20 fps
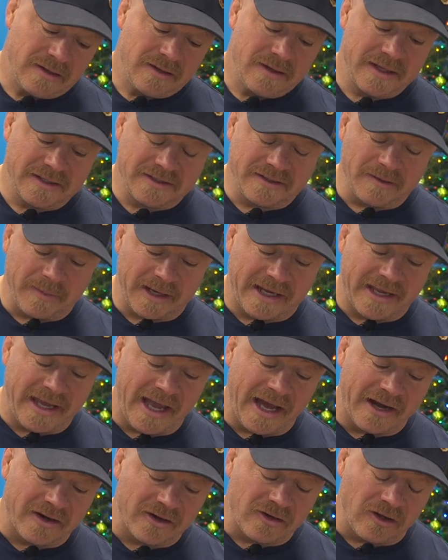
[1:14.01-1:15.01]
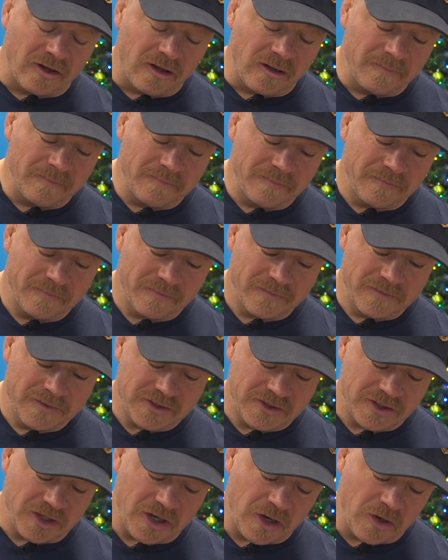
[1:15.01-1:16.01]
It's a mechanical,
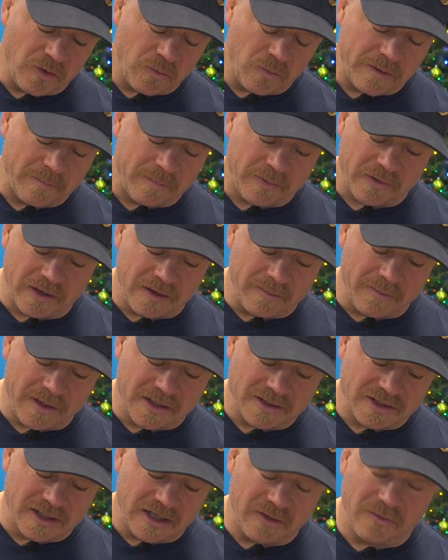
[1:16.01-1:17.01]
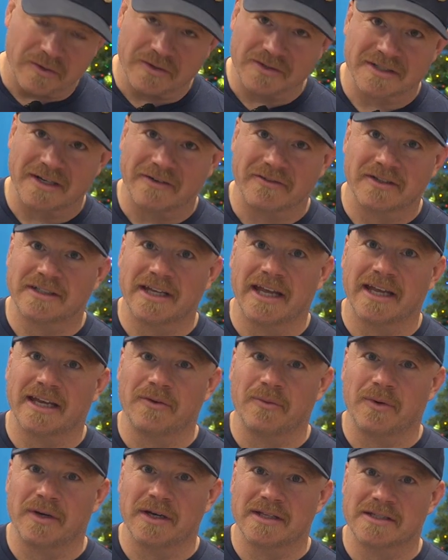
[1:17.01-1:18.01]
so we pretty much, anyone who's ever
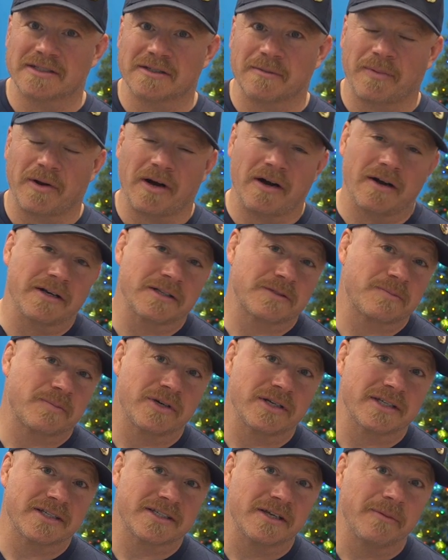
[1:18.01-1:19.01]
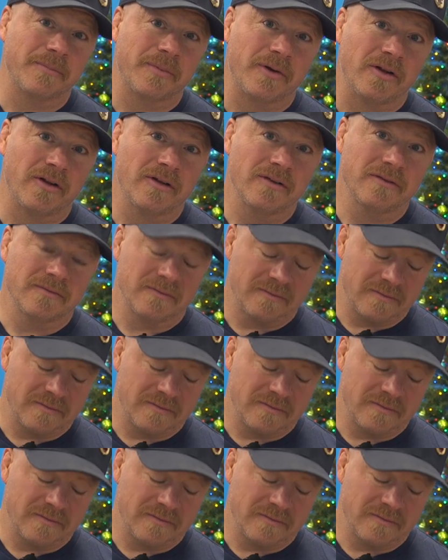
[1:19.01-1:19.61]
taken one of these apart, it's pretty simple,